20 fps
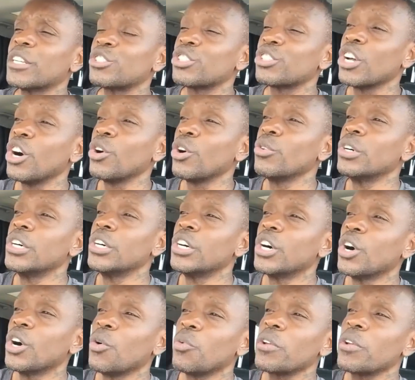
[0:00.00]
So
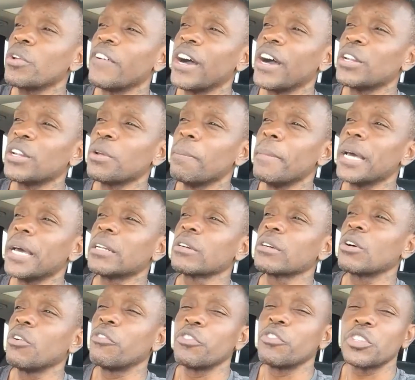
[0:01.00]
we found a
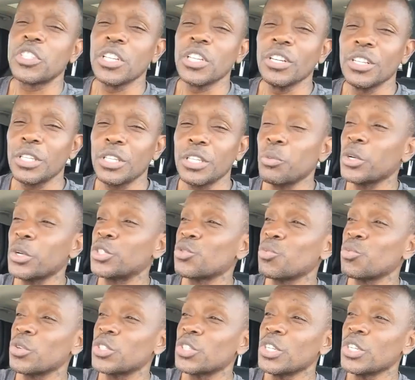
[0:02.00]
medical facility which
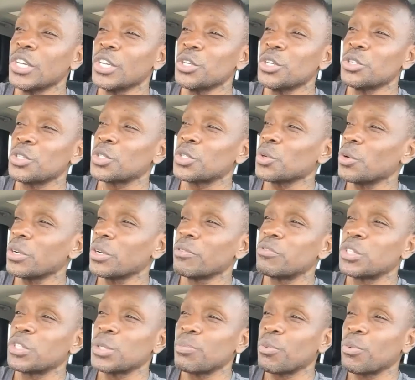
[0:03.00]
was sort of
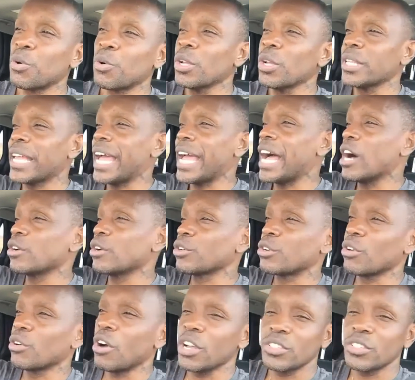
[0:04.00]
sprawled out
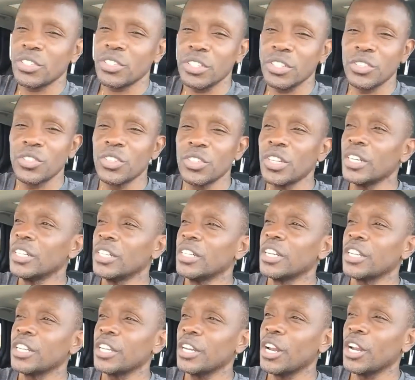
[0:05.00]
across this,
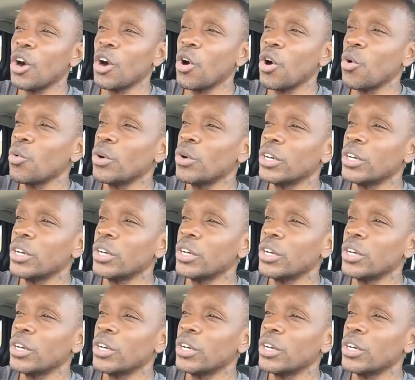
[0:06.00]
you know,